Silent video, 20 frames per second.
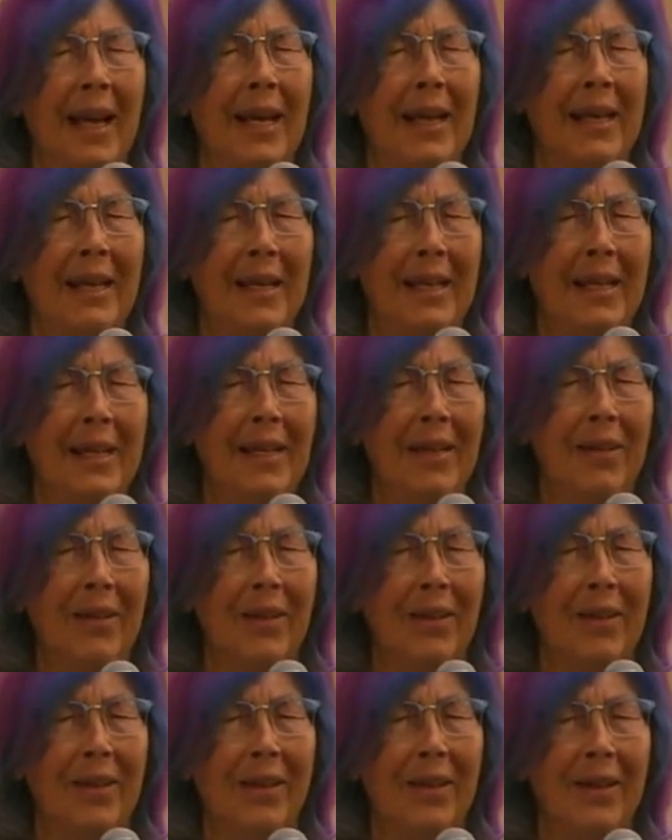and
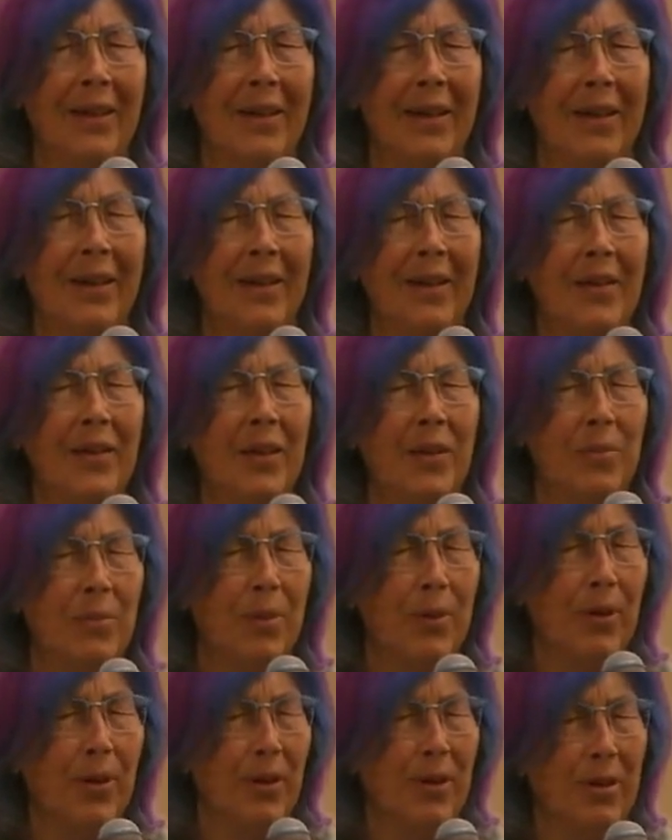hear the
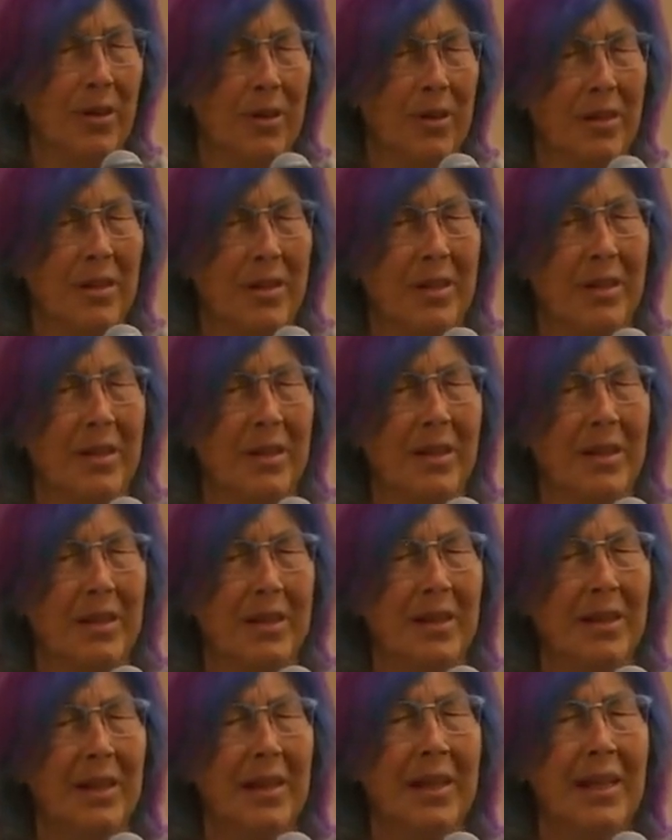birds,
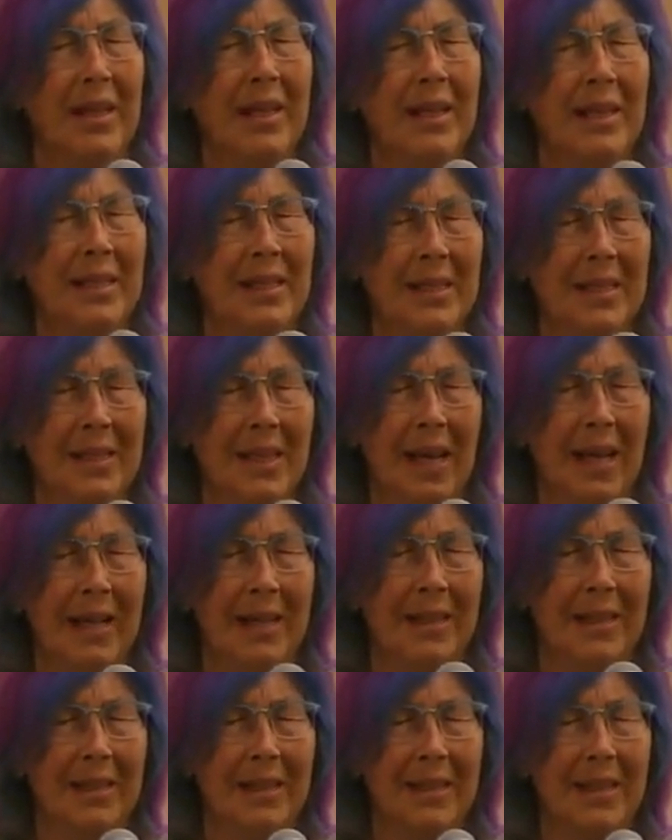
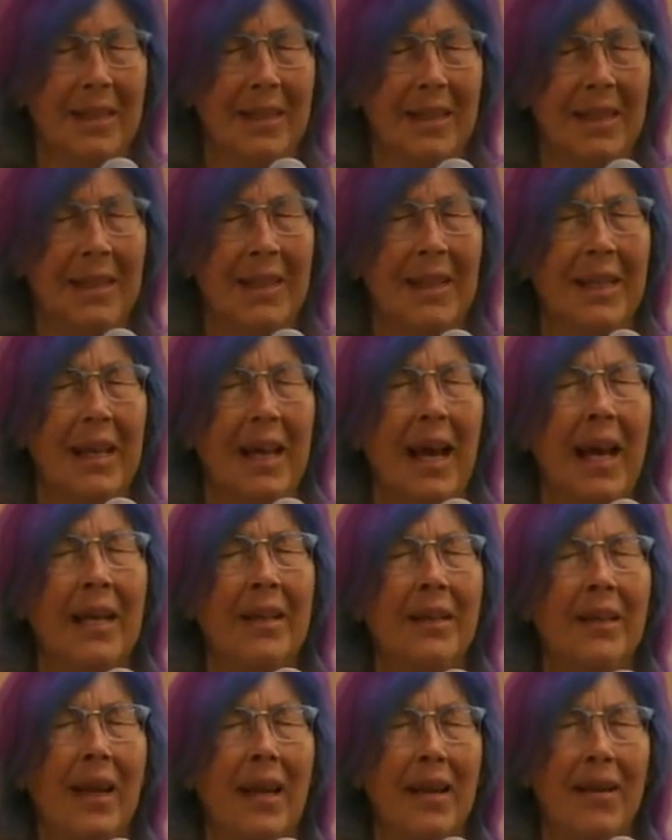insects,
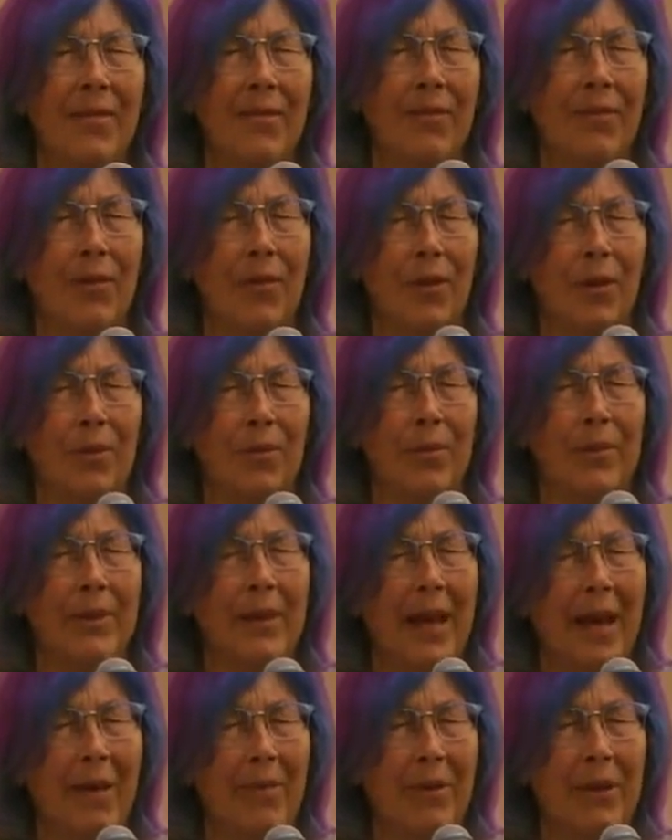and life forms
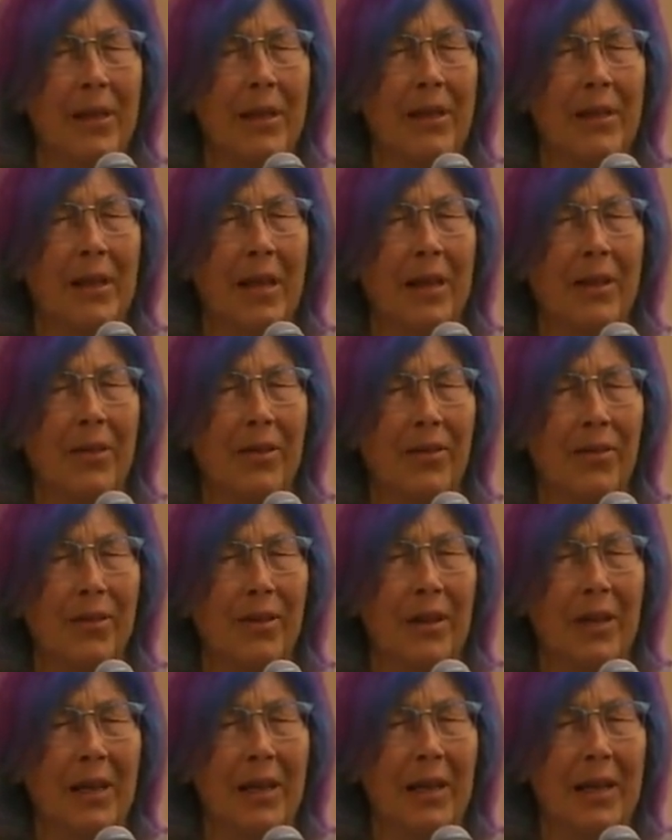habiting that
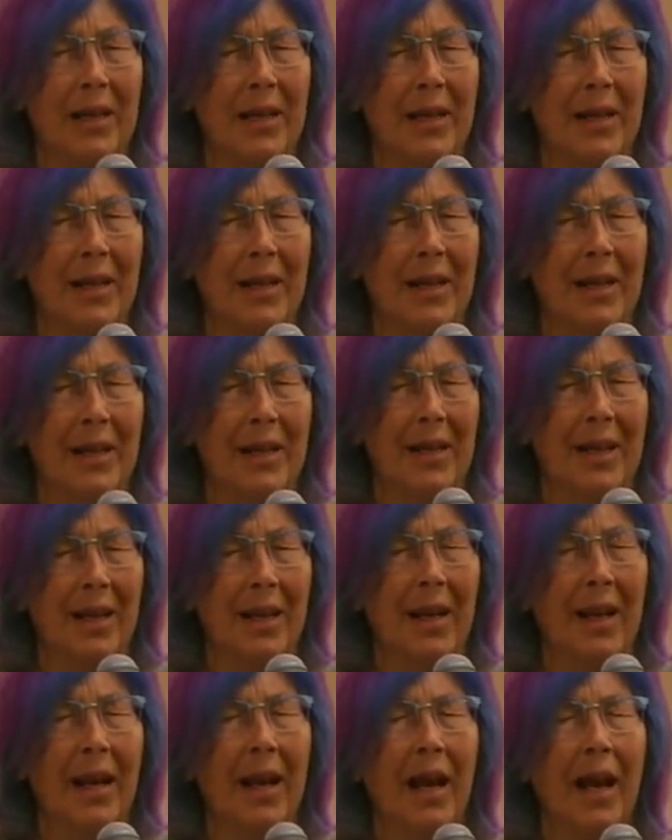tree.
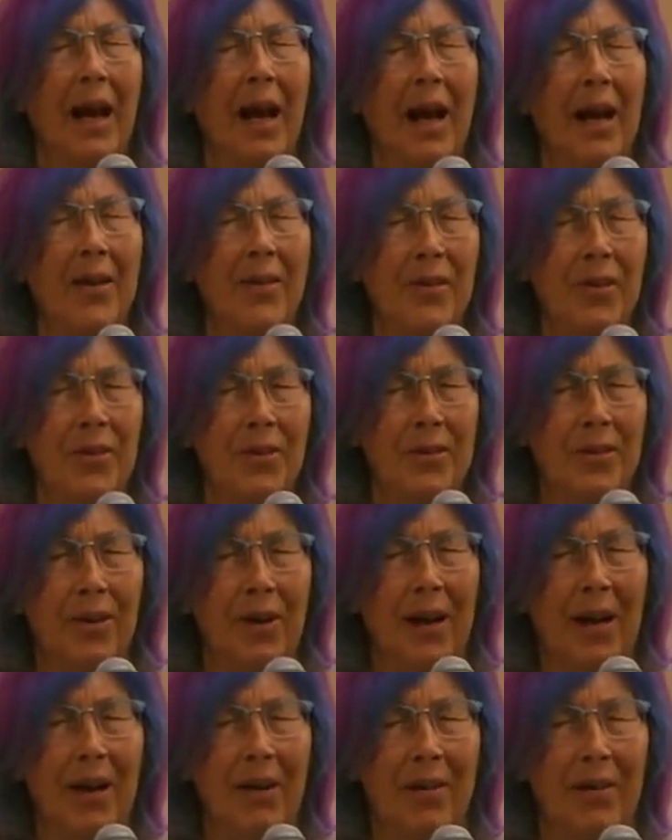
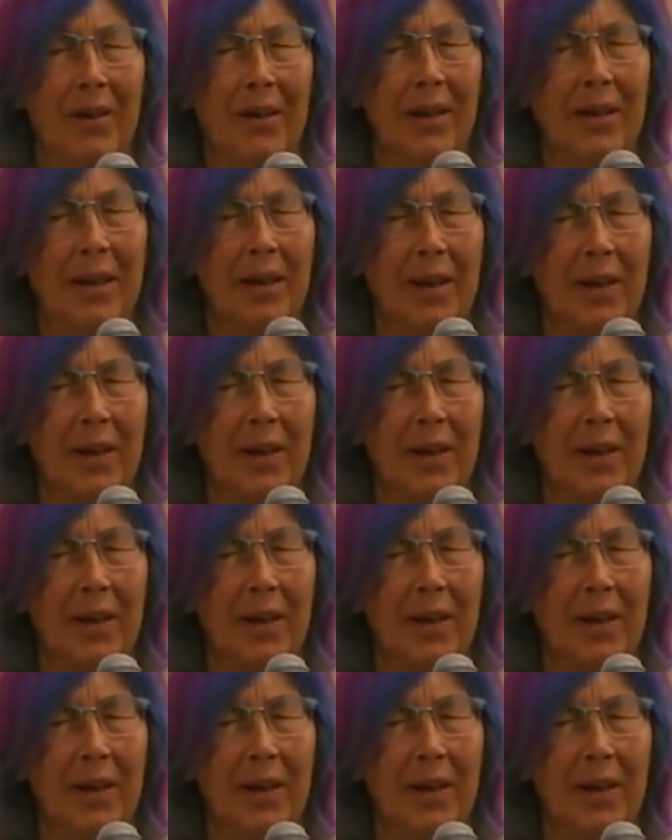Underground,